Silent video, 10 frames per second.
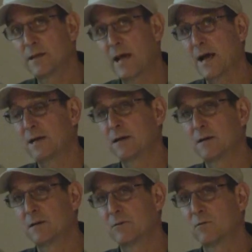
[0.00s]
that
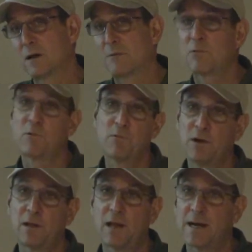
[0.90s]
I mean, we
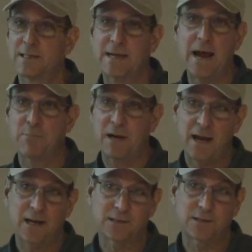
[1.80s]
really like
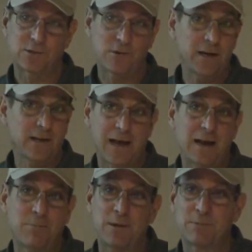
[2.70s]
Dabinett as a tree. A
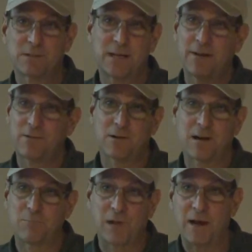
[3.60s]
lot of people say if you're
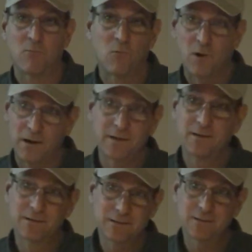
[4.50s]
going to plant one,